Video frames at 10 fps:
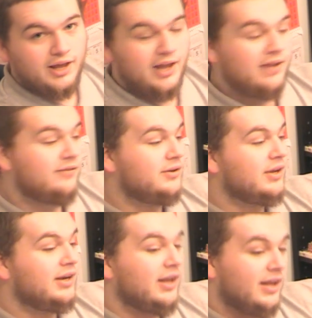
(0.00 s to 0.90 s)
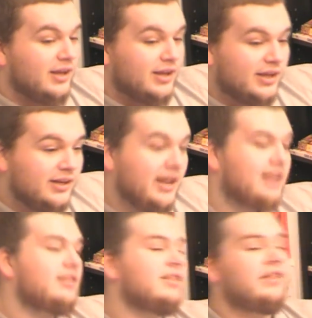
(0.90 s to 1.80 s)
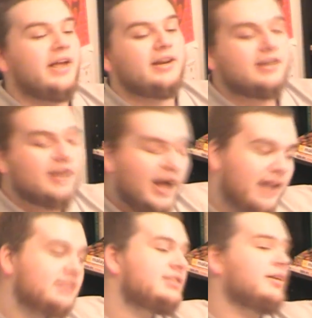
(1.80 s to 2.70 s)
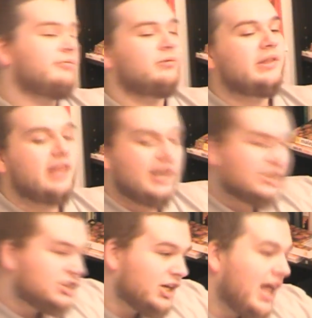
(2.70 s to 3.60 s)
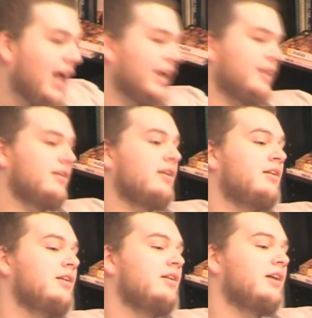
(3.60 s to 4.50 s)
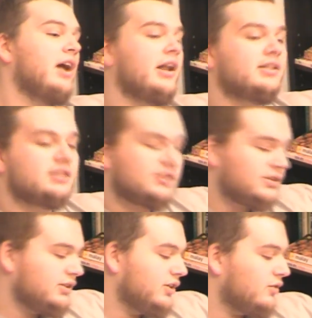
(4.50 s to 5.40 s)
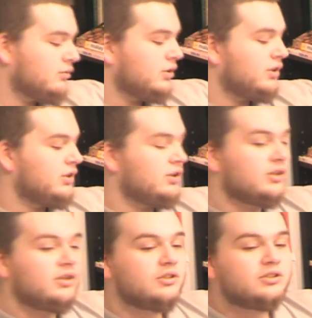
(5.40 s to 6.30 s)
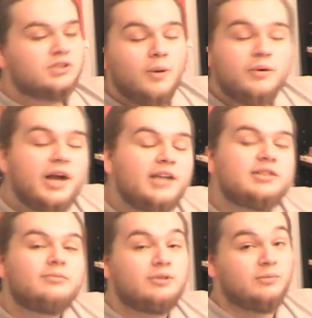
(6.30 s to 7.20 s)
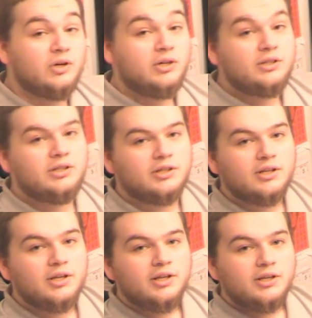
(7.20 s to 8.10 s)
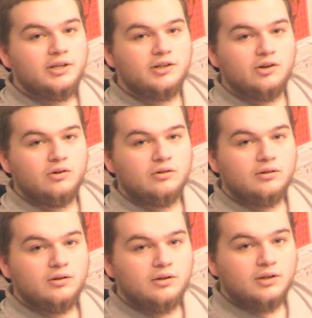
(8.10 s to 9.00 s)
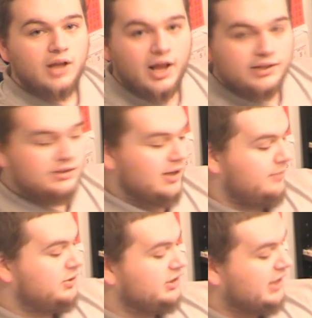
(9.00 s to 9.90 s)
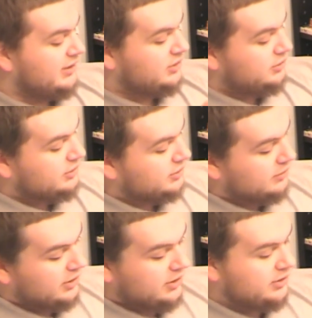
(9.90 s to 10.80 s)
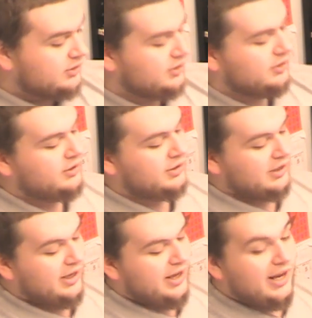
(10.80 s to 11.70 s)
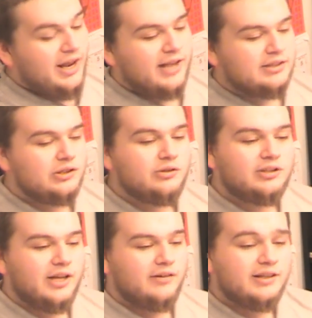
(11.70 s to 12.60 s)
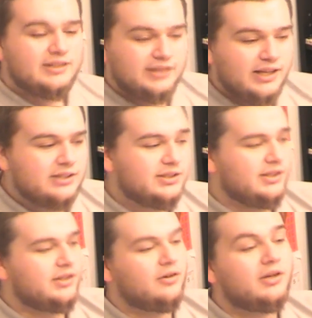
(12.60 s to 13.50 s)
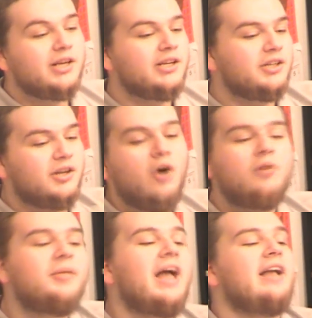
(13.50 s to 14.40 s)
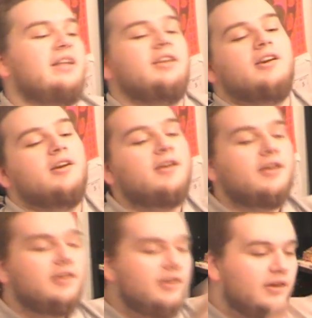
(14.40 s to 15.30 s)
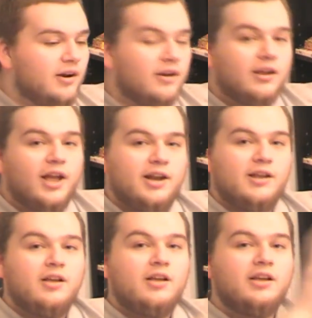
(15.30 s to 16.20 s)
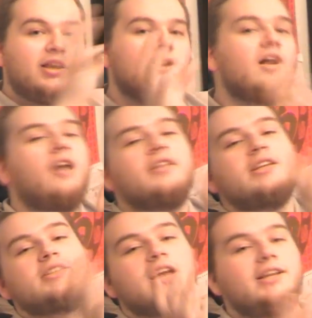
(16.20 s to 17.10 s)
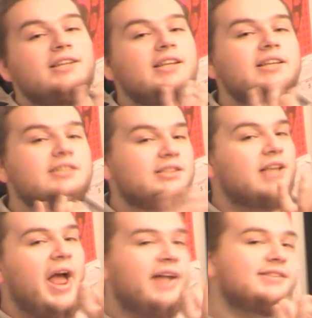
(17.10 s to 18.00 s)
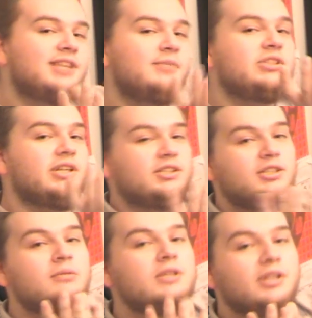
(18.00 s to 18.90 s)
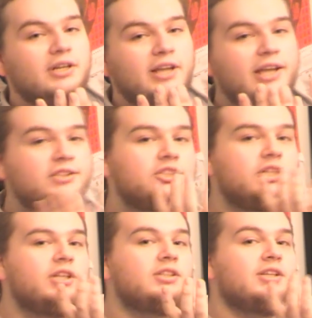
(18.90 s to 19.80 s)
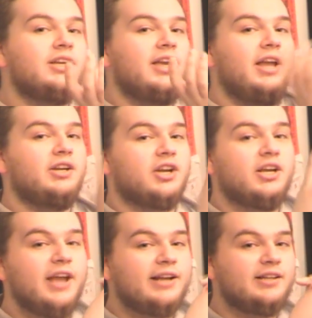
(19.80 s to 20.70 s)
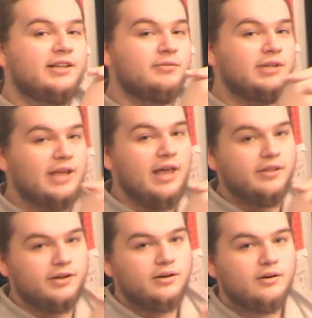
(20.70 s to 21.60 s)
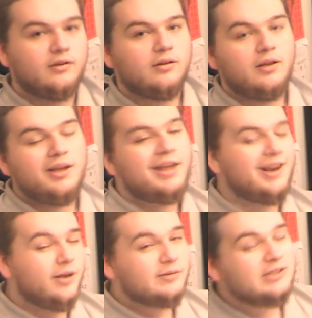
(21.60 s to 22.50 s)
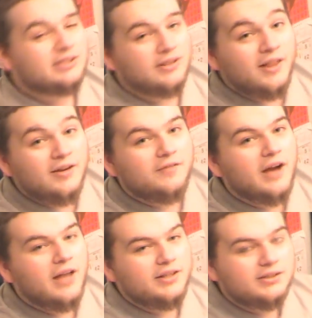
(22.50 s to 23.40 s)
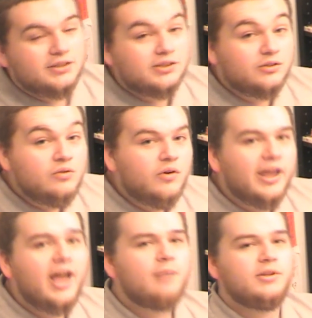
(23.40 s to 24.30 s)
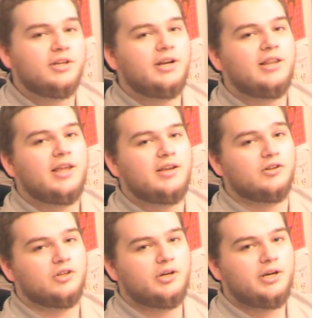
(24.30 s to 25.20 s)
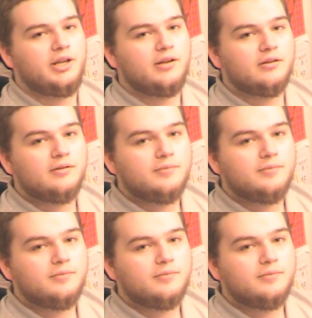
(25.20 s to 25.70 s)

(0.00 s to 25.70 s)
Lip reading: Okay, if you could connect that concept with erschlagen, kind of, summarize up the earlier, concepts. This has to do with the rehearsal, and it has to do with that recitation. You're going back and you're kind of getting all these ideas, these concepts that are similar in nature, and you're connecting them together. It helps to solidify this new vocabulary that you're learning.